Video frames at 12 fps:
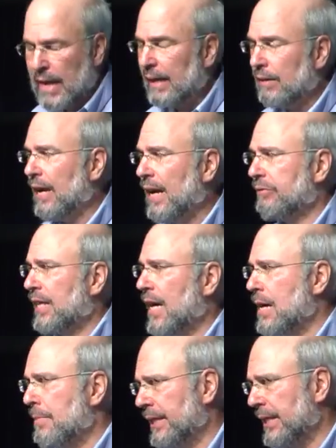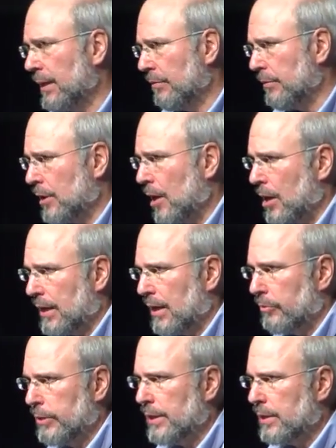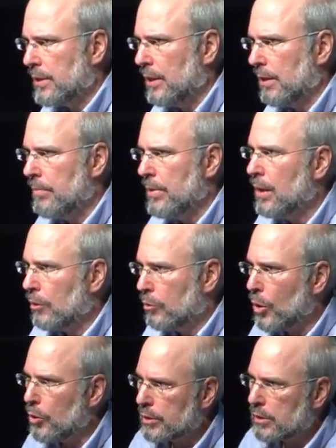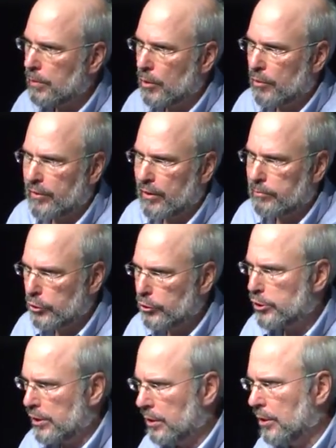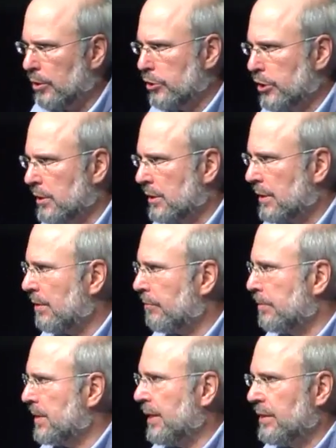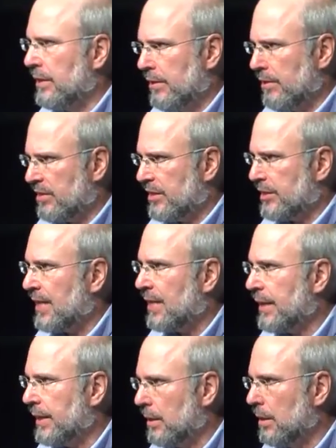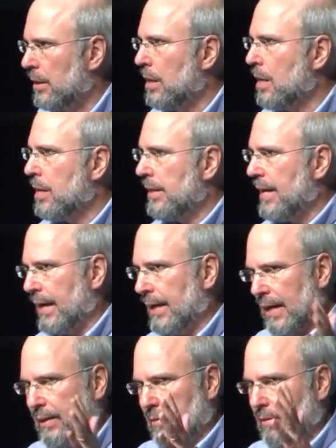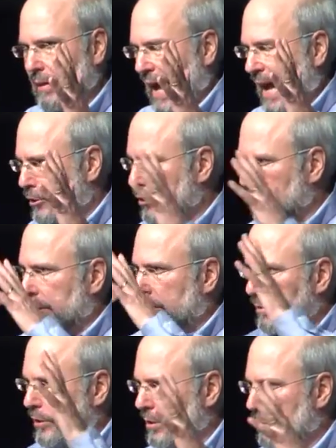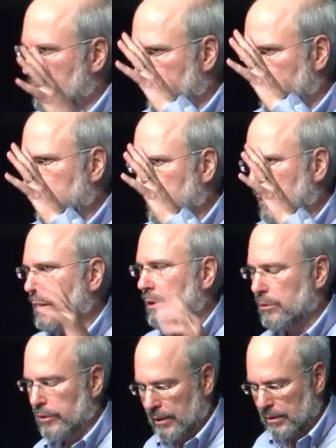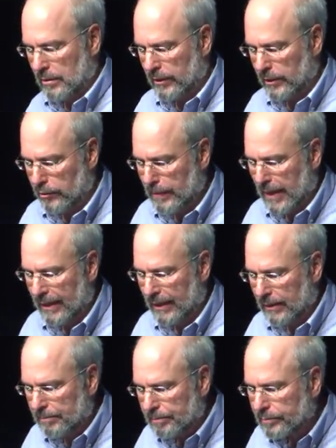And if I have time at the end of the talk, I'll read some quotes both from Jewish theologians and from St. Edith Stein that actually just really illustrate this very dramatically.